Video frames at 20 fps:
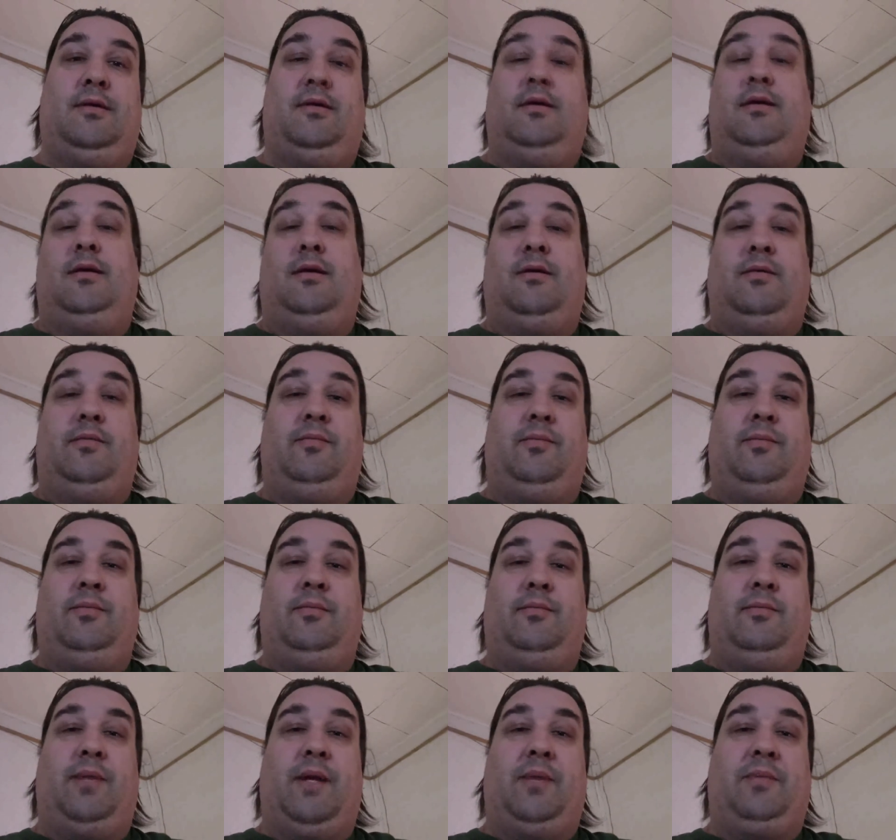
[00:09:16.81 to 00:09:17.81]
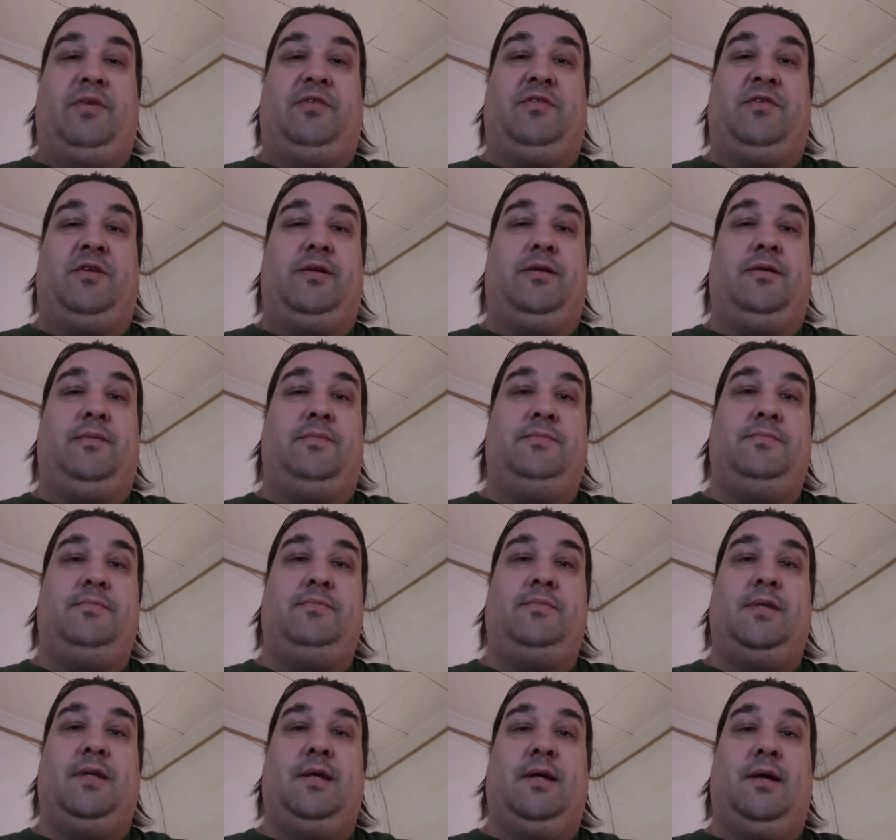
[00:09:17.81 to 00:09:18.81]
Um, might be fun.
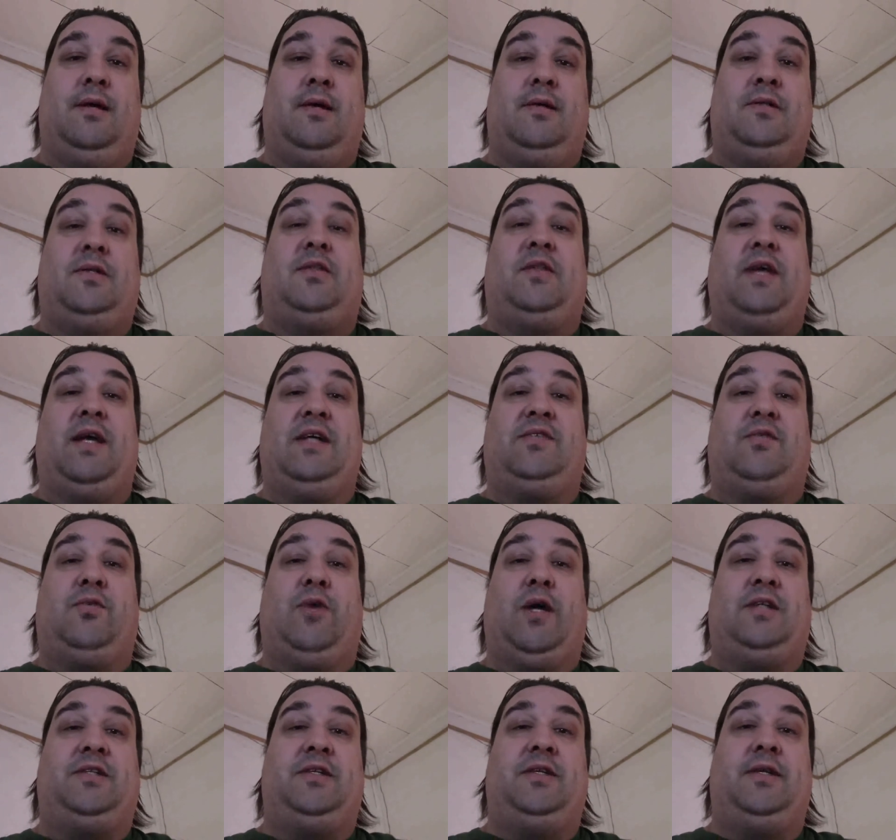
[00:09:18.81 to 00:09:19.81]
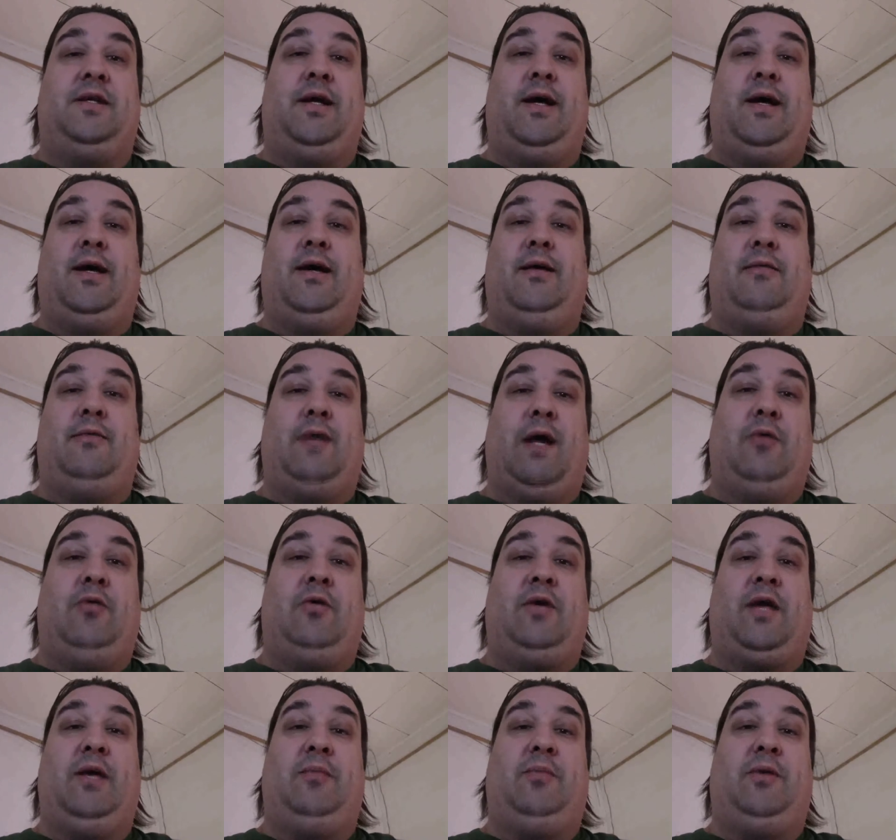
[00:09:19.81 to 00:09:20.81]
So thanks for watching today. I
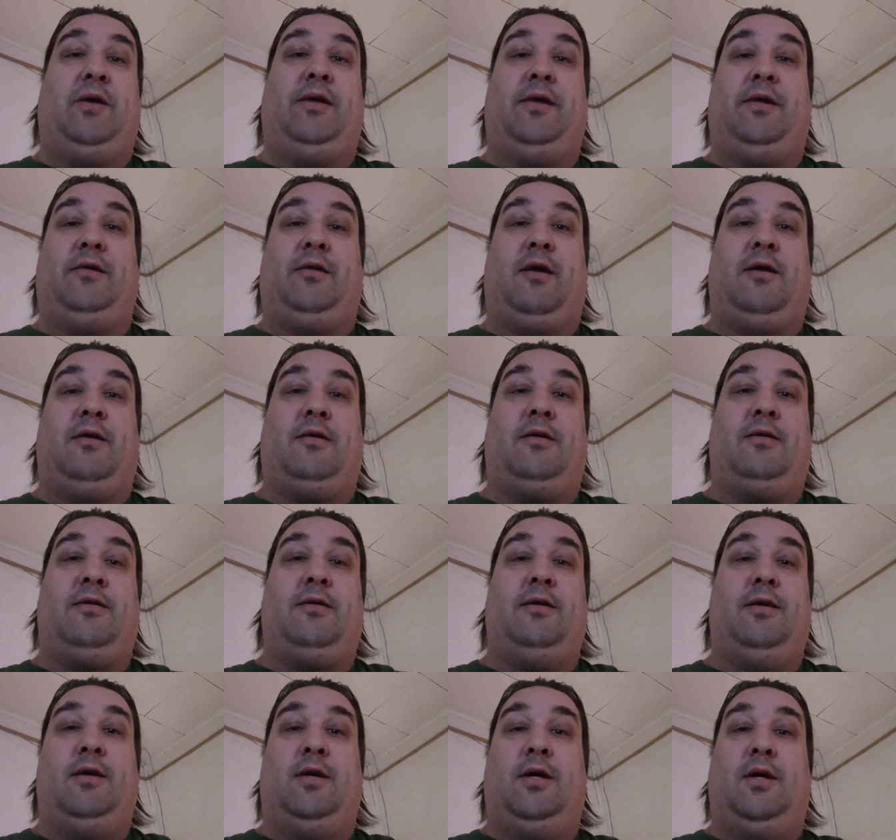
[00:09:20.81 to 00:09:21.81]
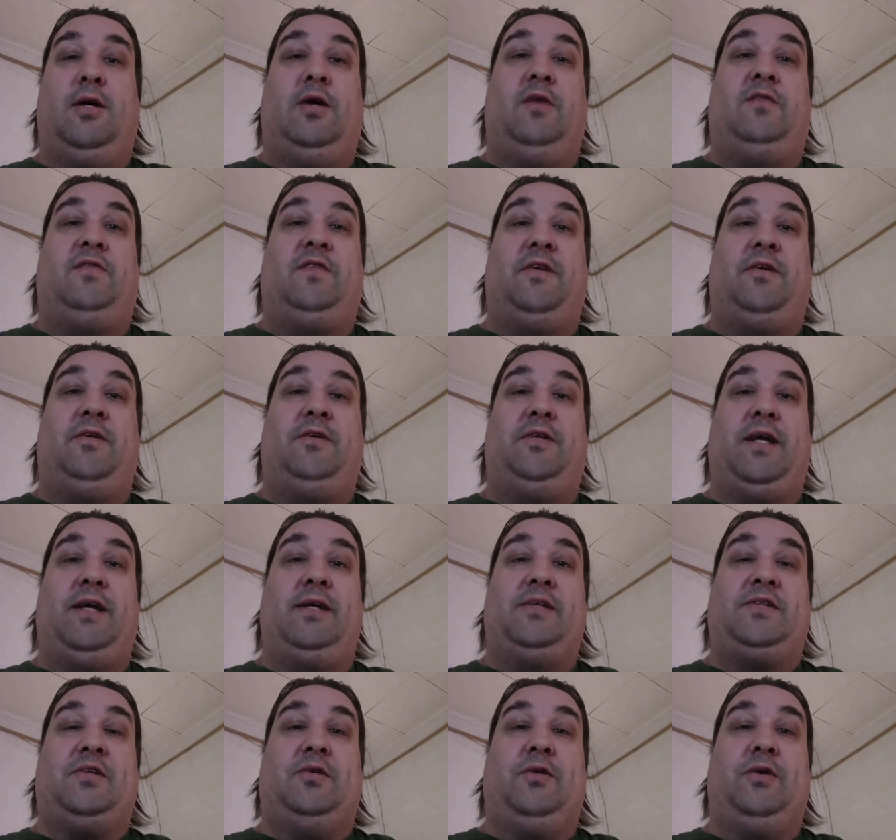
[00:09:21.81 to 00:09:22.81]
won't keep you any longer. Hopefully your day
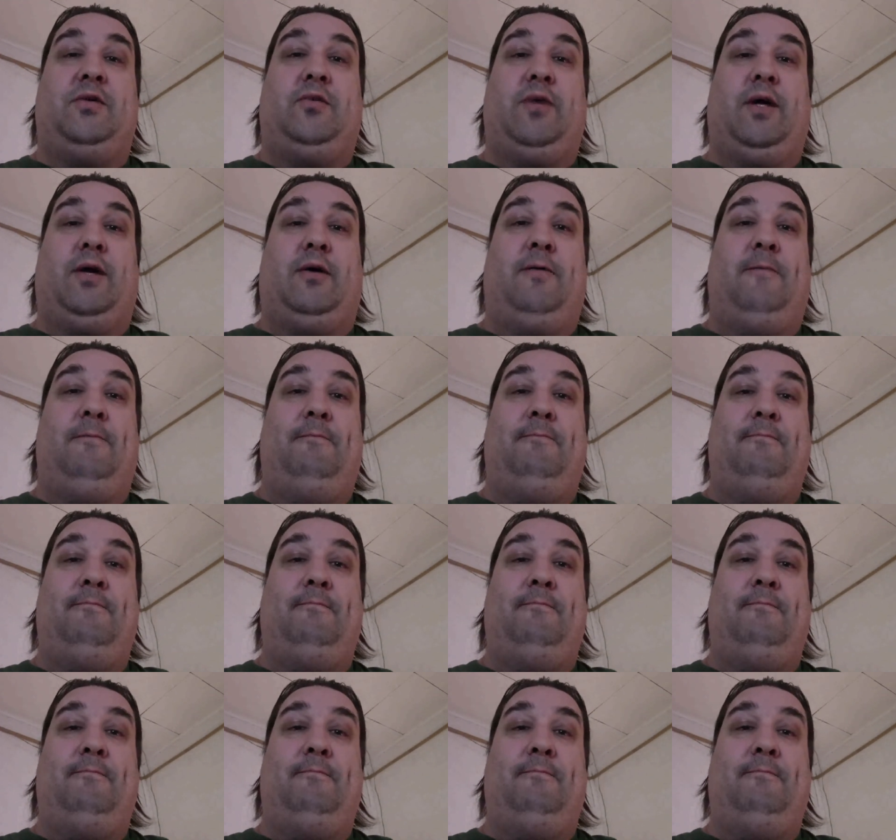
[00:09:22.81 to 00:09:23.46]
is going well.